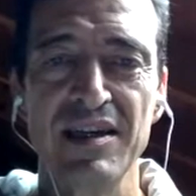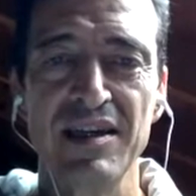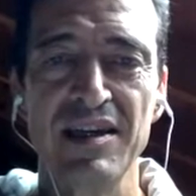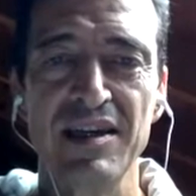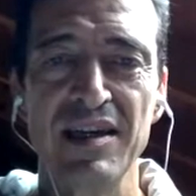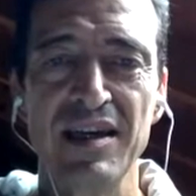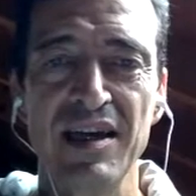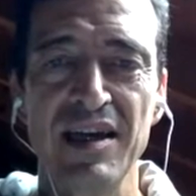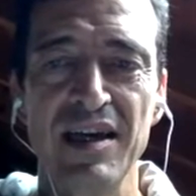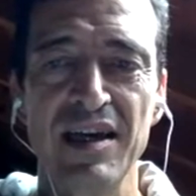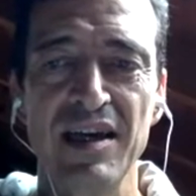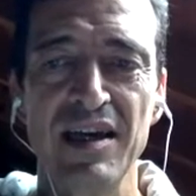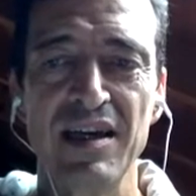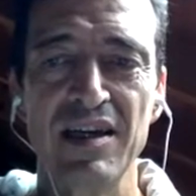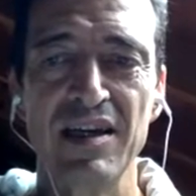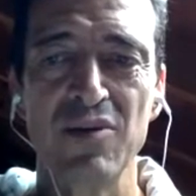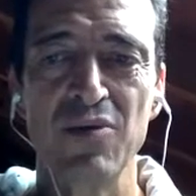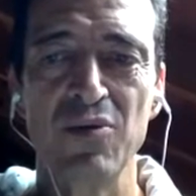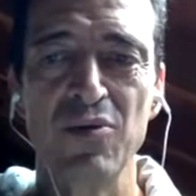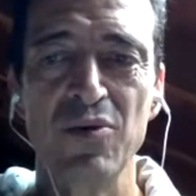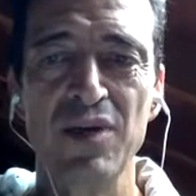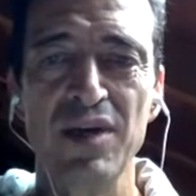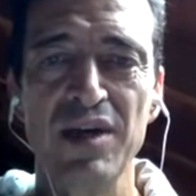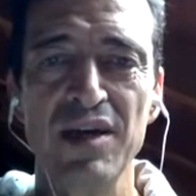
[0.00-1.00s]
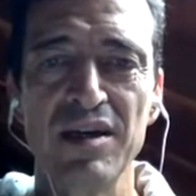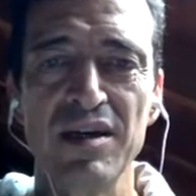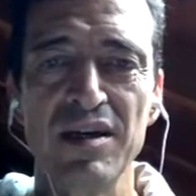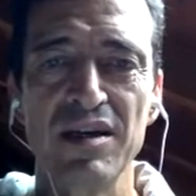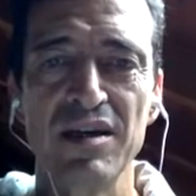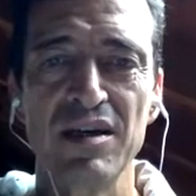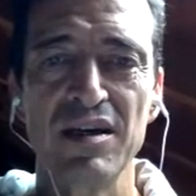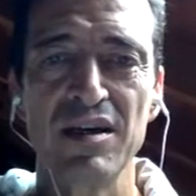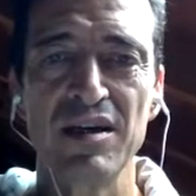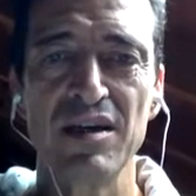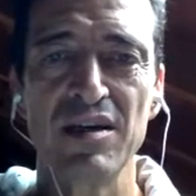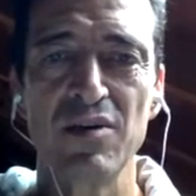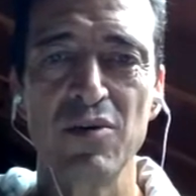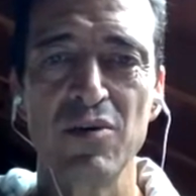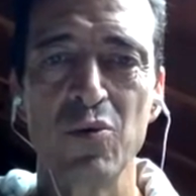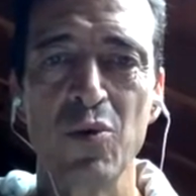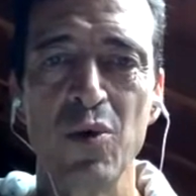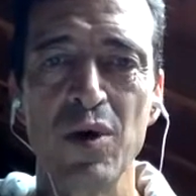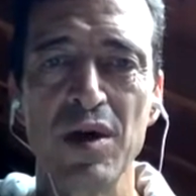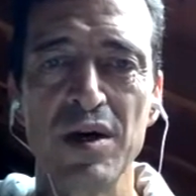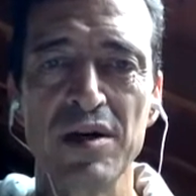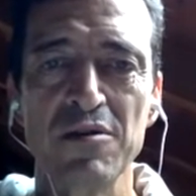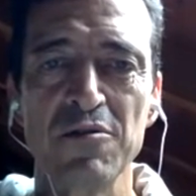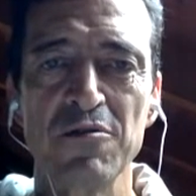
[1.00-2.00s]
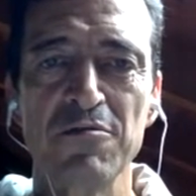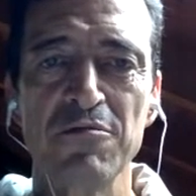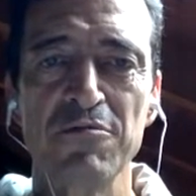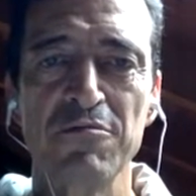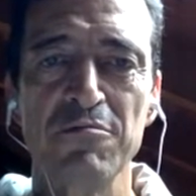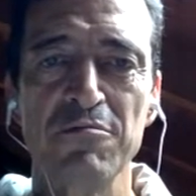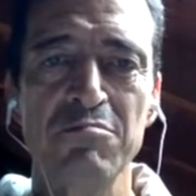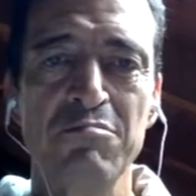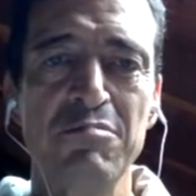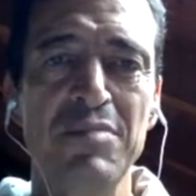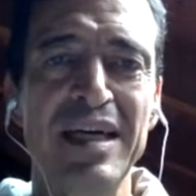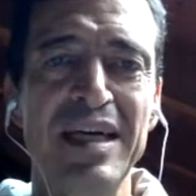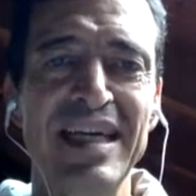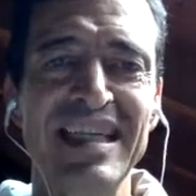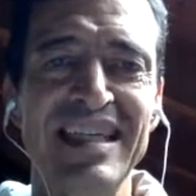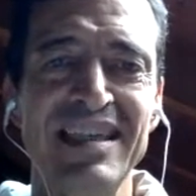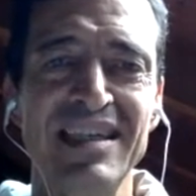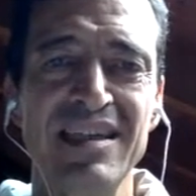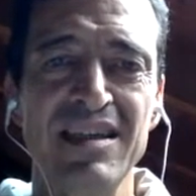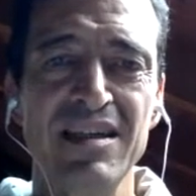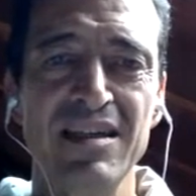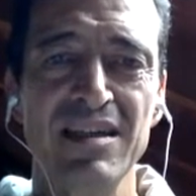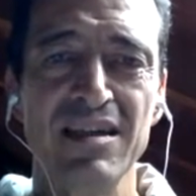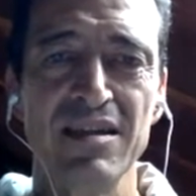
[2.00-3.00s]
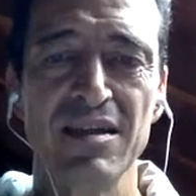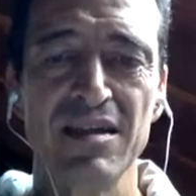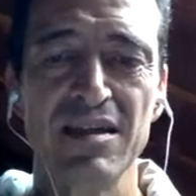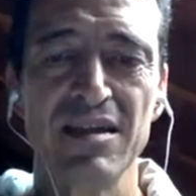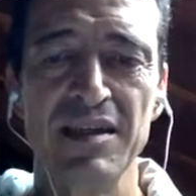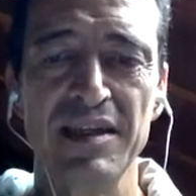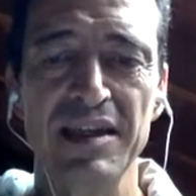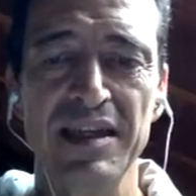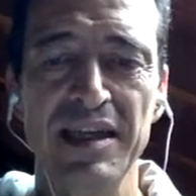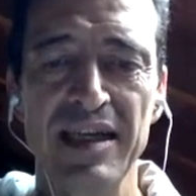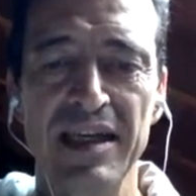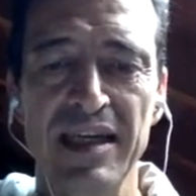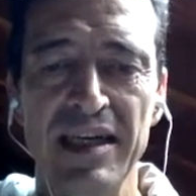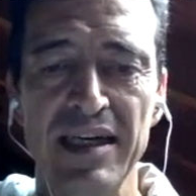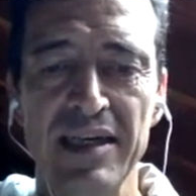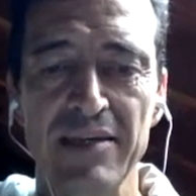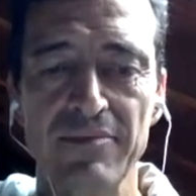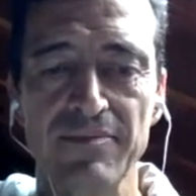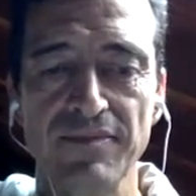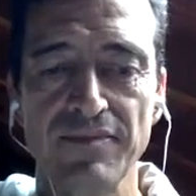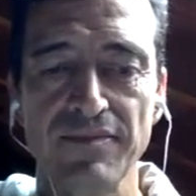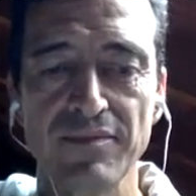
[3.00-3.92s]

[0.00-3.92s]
that we are one of many, that